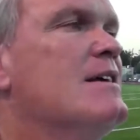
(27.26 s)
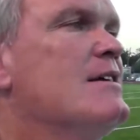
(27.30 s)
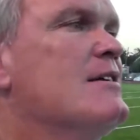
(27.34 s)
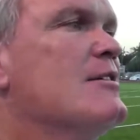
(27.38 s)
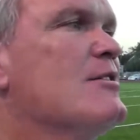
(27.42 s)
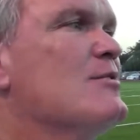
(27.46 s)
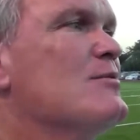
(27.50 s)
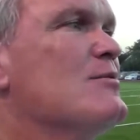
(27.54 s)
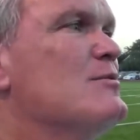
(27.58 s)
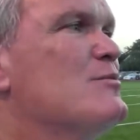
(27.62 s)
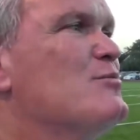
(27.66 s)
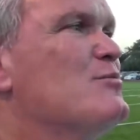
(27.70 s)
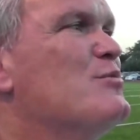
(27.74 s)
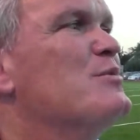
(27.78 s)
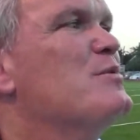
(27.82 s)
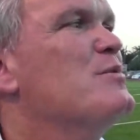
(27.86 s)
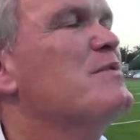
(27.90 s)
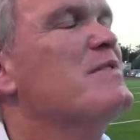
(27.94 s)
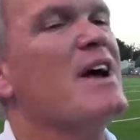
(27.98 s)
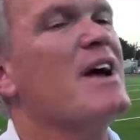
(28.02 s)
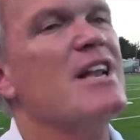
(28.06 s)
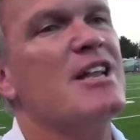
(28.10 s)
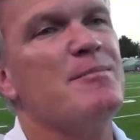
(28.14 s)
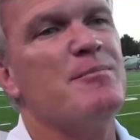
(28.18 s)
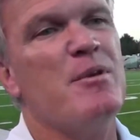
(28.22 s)
you know,
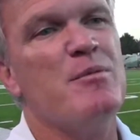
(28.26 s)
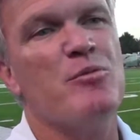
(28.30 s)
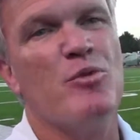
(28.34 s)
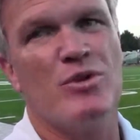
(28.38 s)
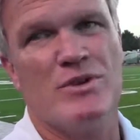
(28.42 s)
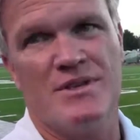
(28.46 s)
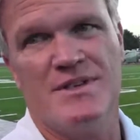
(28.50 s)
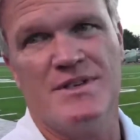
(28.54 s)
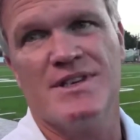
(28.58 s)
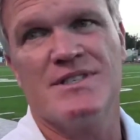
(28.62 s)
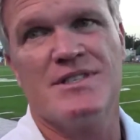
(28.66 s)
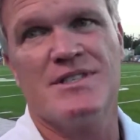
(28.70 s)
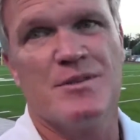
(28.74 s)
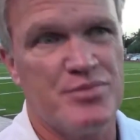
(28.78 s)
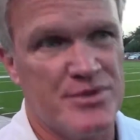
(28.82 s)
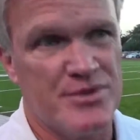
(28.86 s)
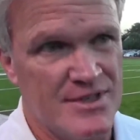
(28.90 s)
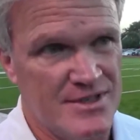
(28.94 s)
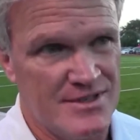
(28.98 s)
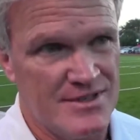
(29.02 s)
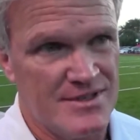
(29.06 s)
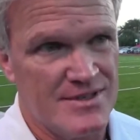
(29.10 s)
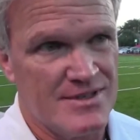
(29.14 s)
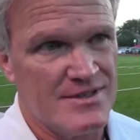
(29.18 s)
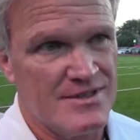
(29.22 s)
we've got to be more
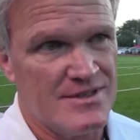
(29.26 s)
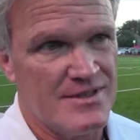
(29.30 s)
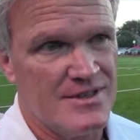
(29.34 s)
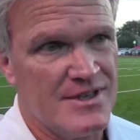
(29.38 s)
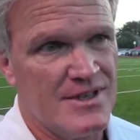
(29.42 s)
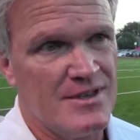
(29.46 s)
disciplined.